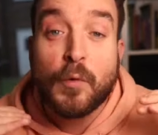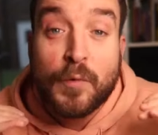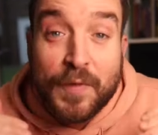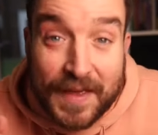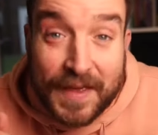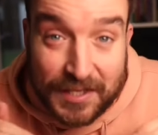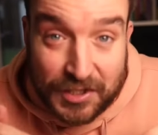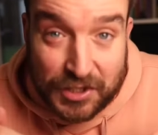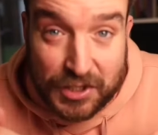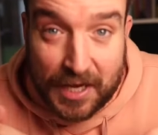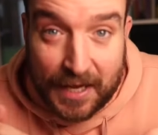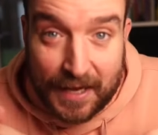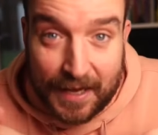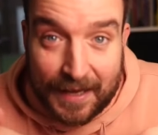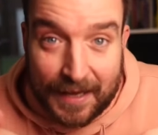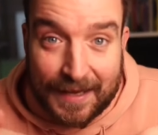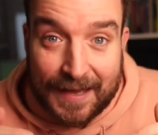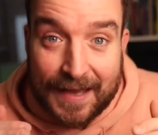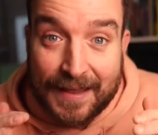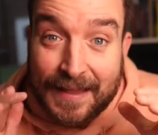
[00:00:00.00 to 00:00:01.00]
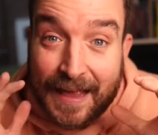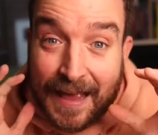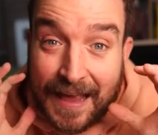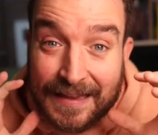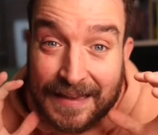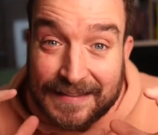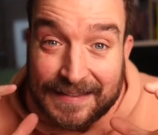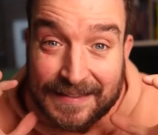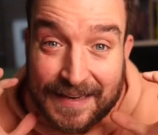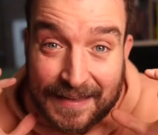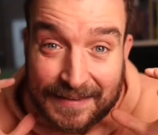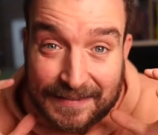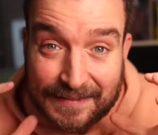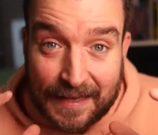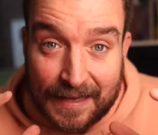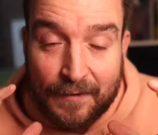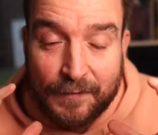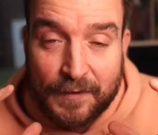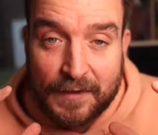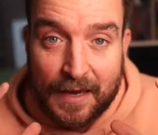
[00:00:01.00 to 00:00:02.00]
this year, can Internet
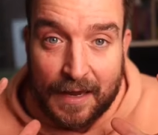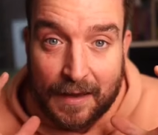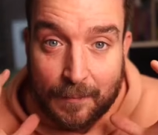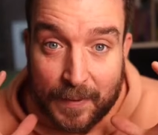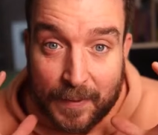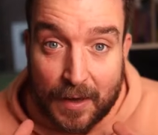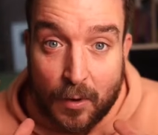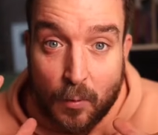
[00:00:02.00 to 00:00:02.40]
Safety Day be